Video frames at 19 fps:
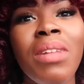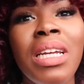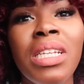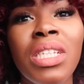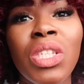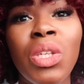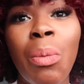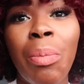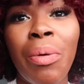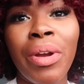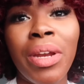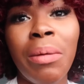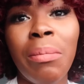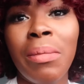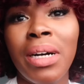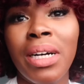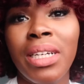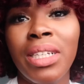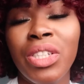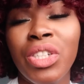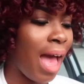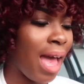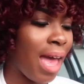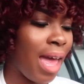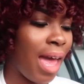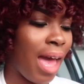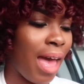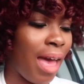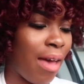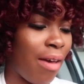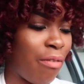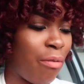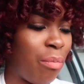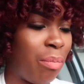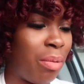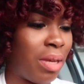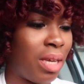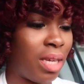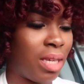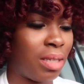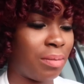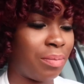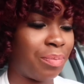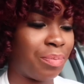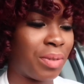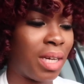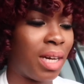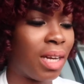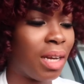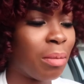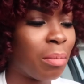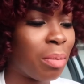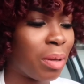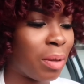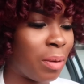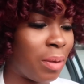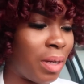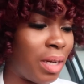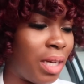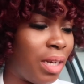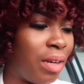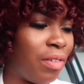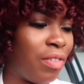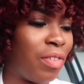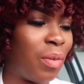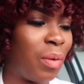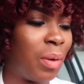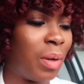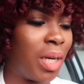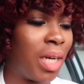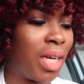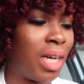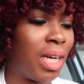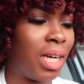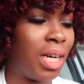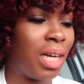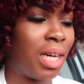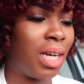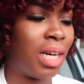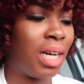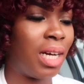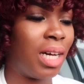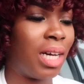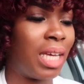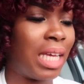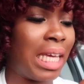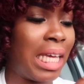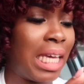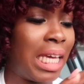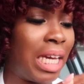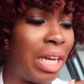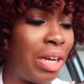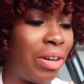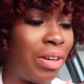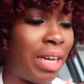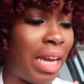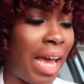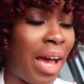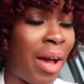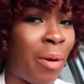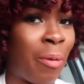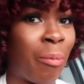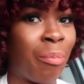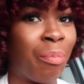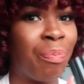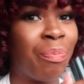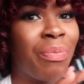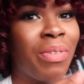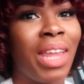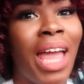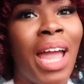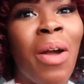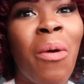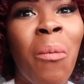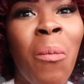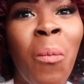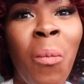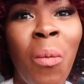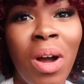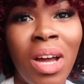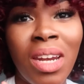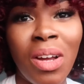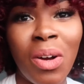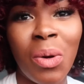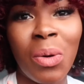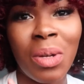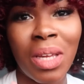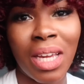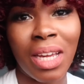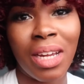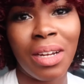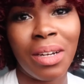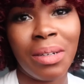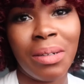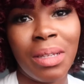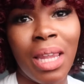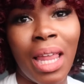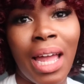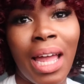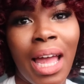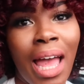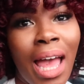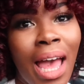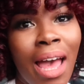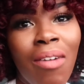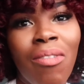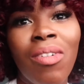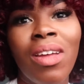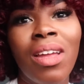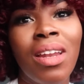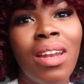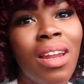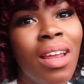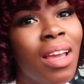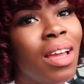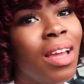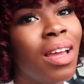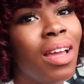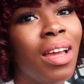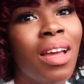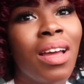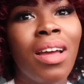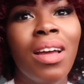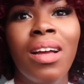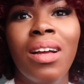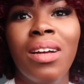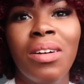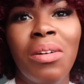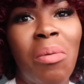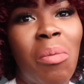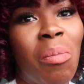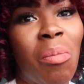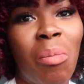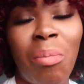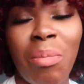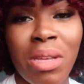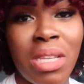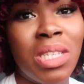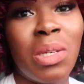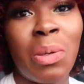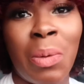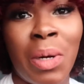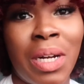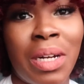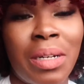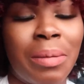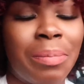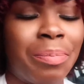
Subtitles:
So pretty much I have been unemployed for a year now, like one whole year, like haven't been to work.